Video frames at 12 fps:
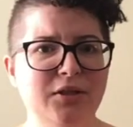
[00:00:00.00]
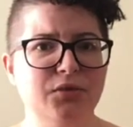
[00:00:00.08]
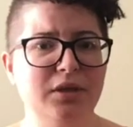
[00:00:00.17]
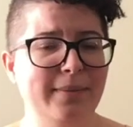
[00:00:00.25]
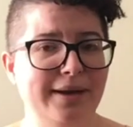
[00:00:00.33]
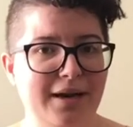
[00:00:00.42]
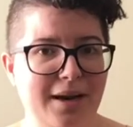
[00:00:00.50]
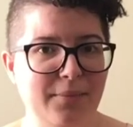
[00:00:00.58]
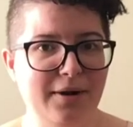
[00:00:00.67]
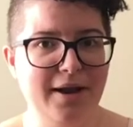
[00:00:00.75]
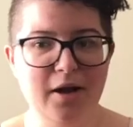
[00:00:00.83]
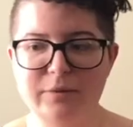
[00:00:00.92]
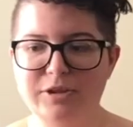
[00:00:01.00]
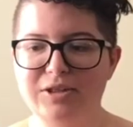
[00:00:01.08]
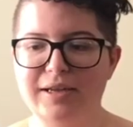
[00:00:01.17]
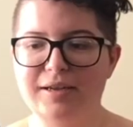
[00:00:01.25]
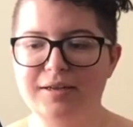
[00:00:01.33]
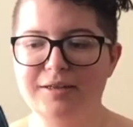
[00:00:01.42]
really picking up right now, which,
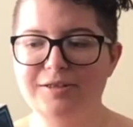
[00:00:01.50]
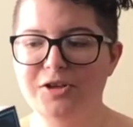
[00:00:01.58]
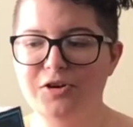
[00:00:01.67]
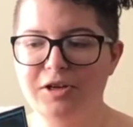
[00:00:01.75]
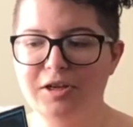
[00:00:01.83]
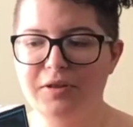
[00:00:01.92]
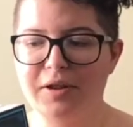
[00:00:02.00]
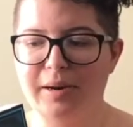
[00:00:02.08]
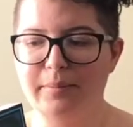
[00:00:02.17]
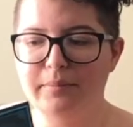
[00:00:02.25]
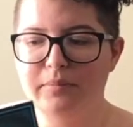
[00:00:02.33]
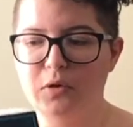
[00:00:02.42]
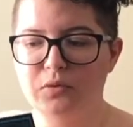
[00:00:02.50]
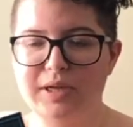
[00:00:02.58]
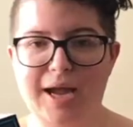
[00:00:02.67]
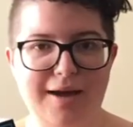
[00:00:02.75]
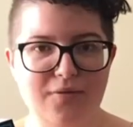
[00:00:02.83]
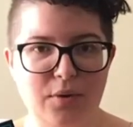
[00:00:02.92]
like, considering that I'm
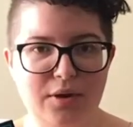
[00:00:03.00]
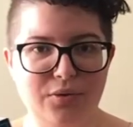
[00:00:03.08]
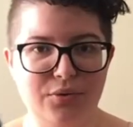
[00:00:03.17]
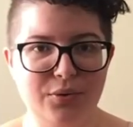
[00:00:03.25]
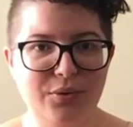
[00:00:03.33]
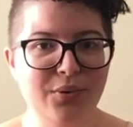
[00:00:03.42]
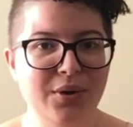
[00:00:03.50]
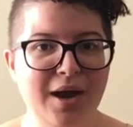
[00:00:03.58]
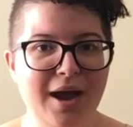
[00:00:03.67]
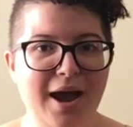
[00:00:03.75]
only halfway through,